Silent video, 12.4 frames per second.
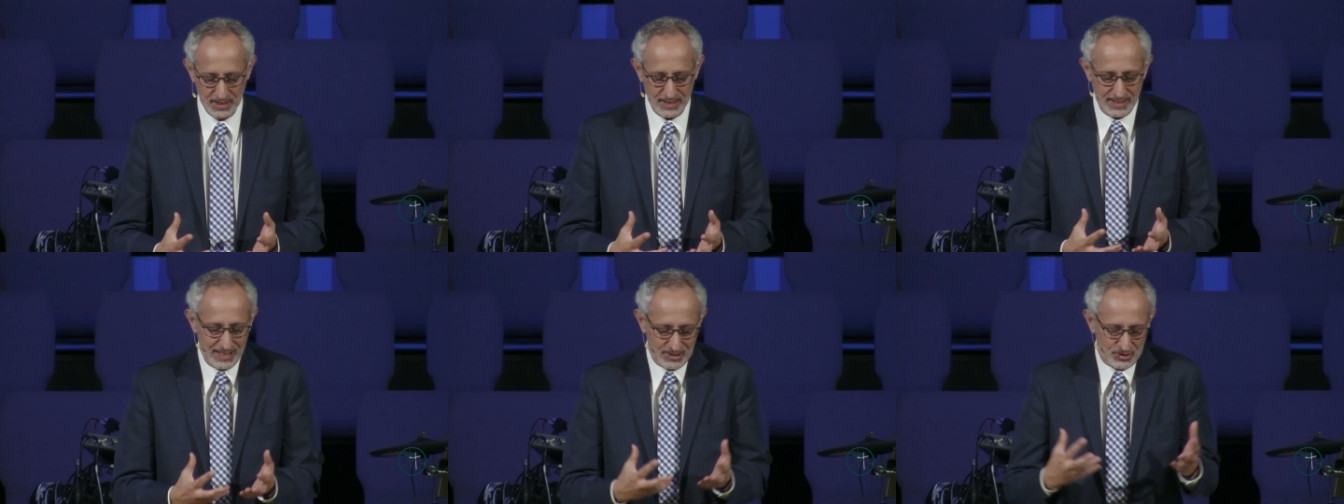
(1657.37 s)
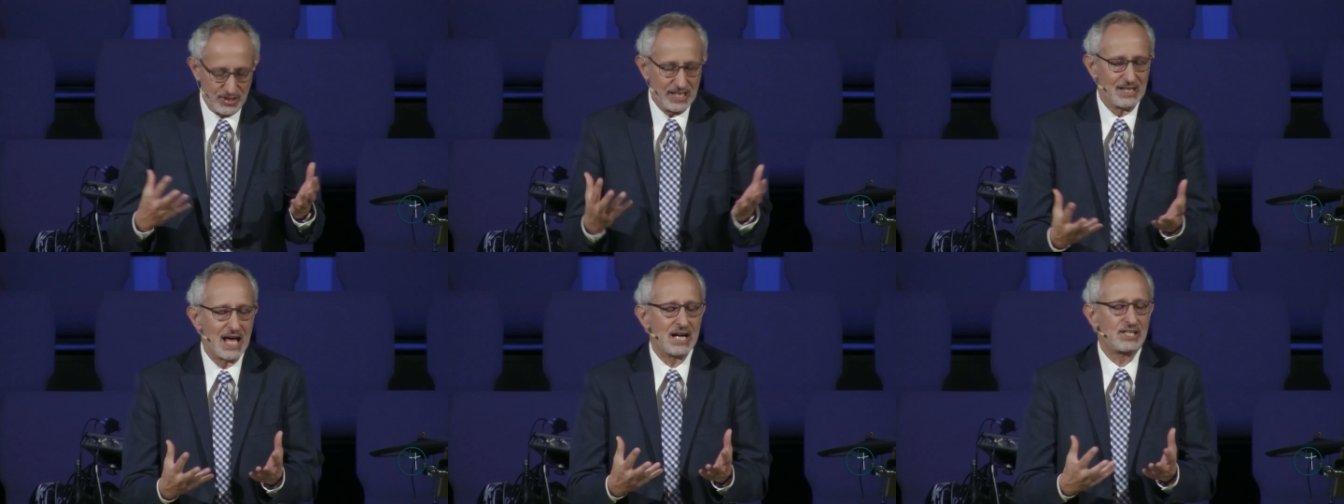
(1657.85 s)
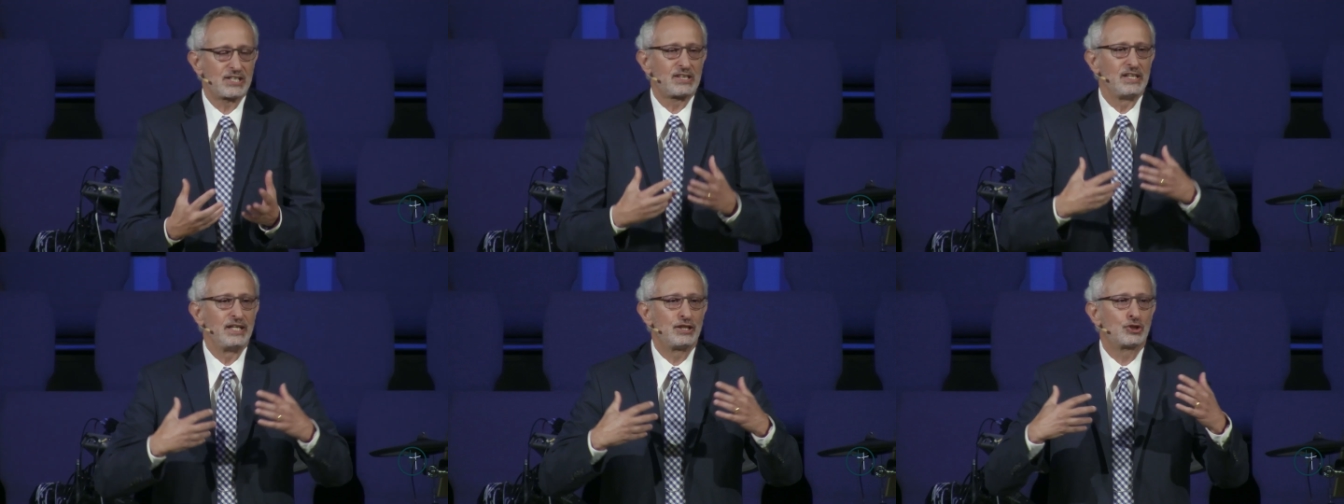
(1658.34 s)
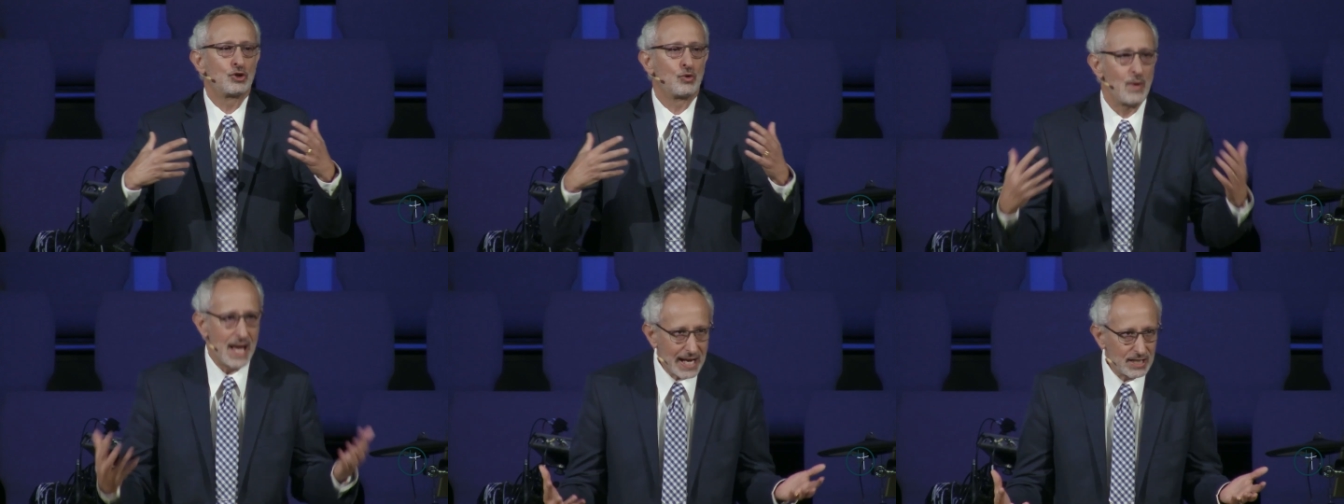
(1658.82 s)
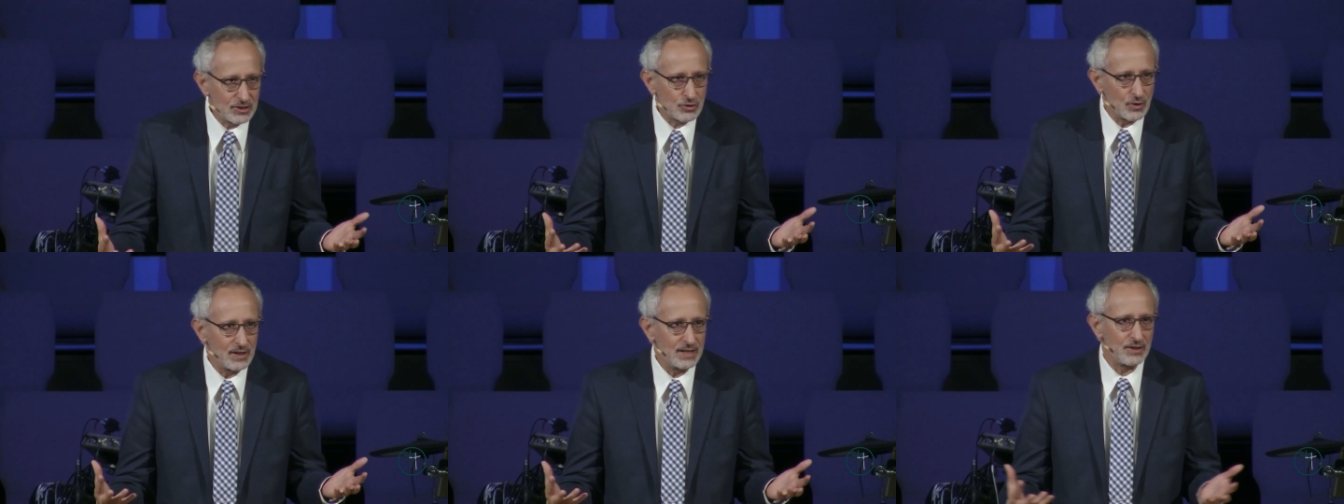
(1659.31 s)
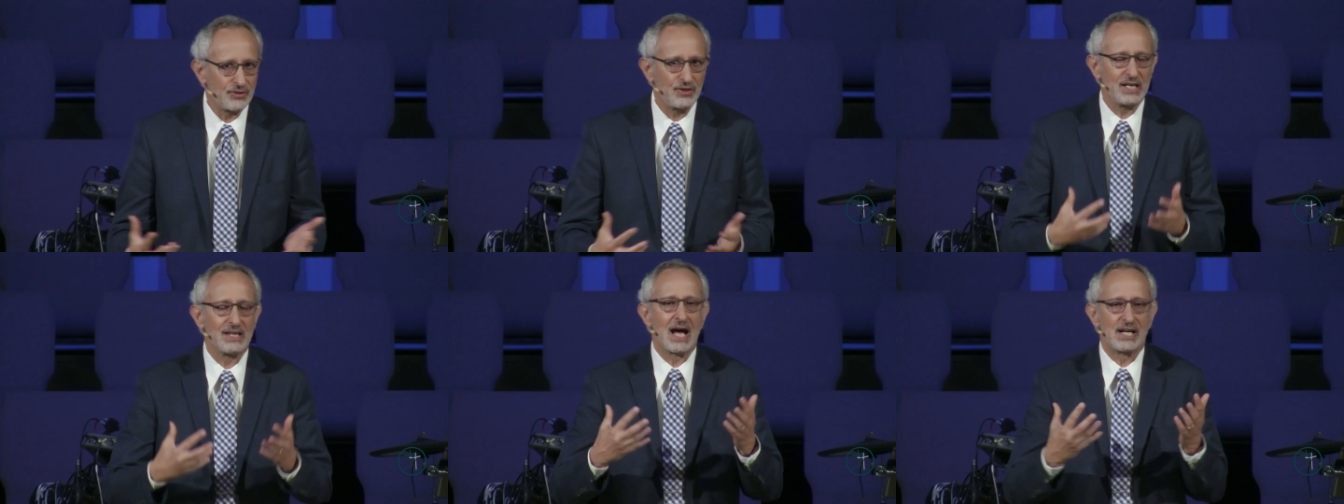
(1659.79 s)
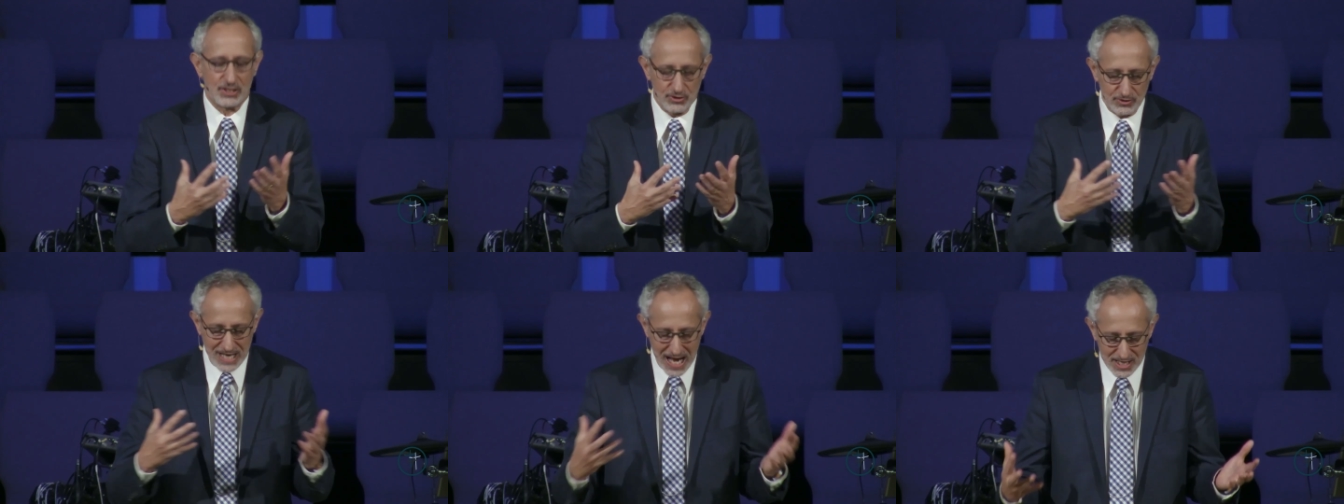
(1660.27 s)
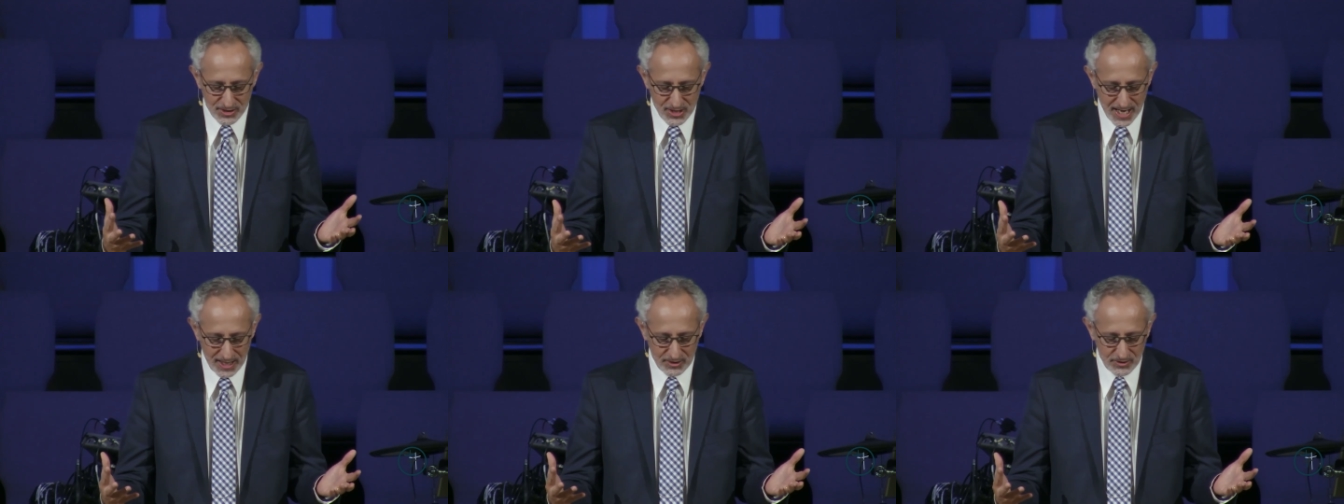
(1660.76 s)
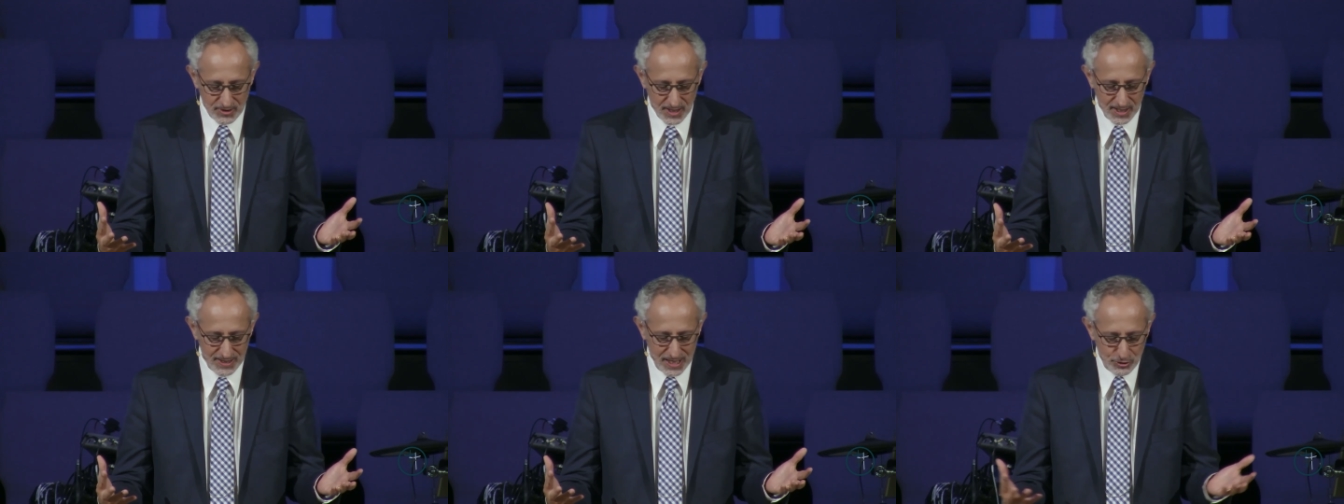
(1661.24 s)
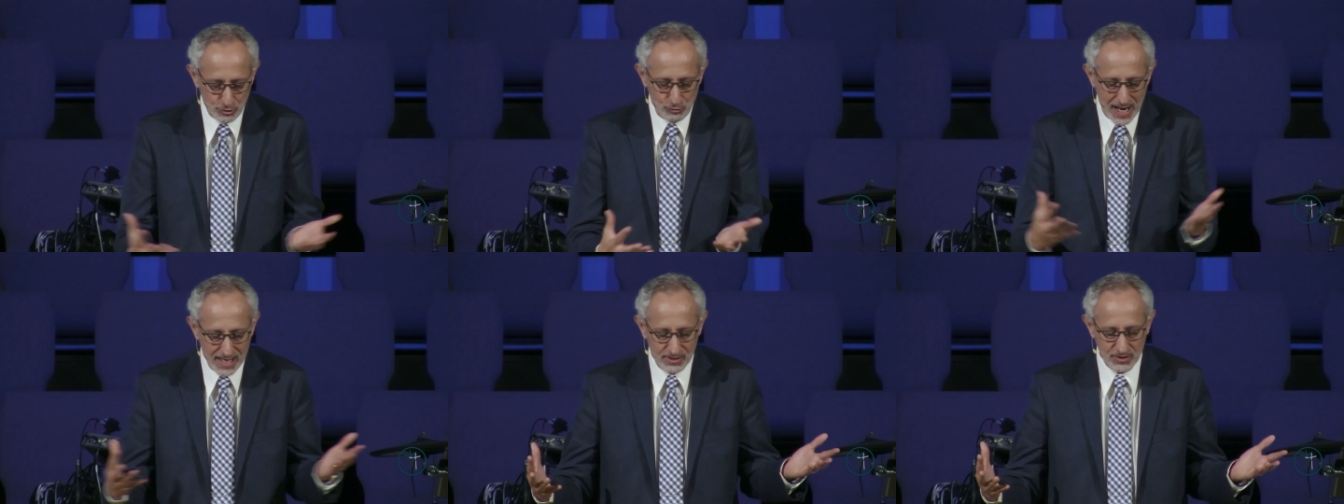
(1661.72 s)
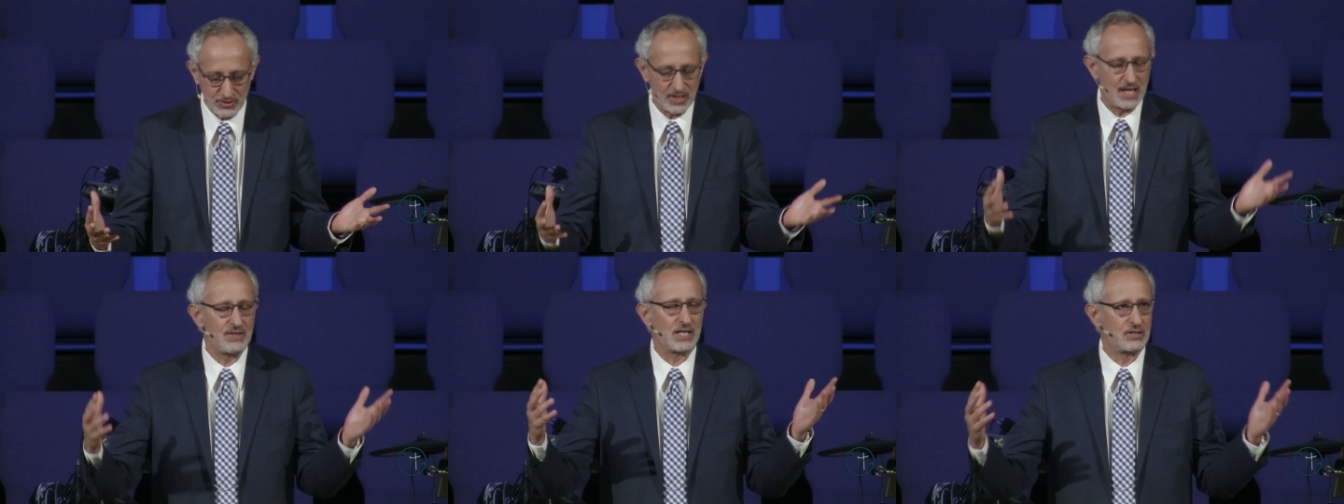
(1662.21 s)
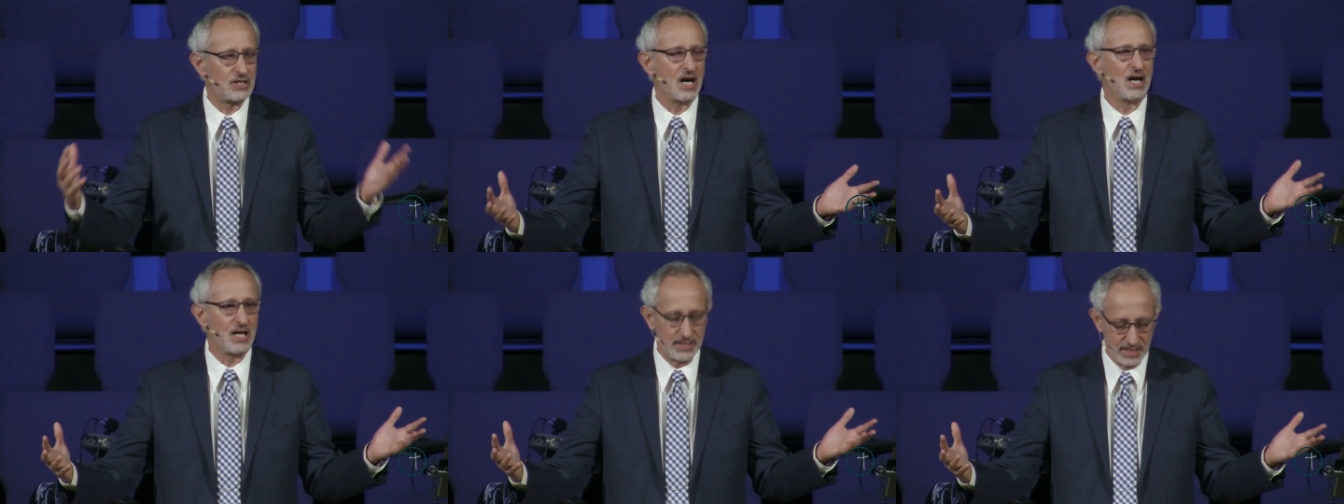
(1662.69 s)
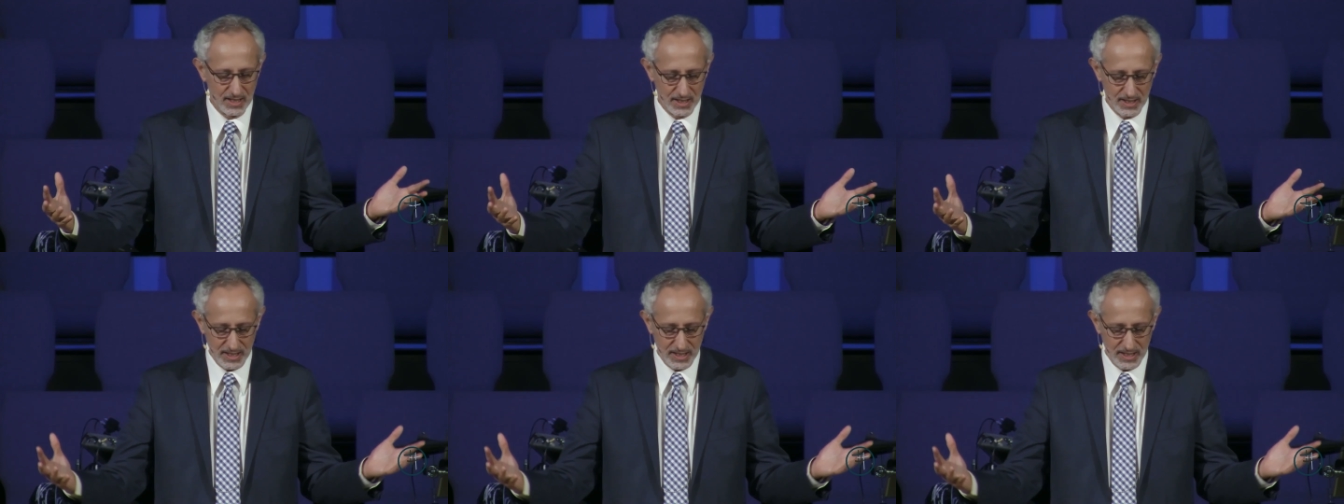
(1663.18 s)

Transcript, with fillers: it's theologically correct or in a theological context, that it's right to say that God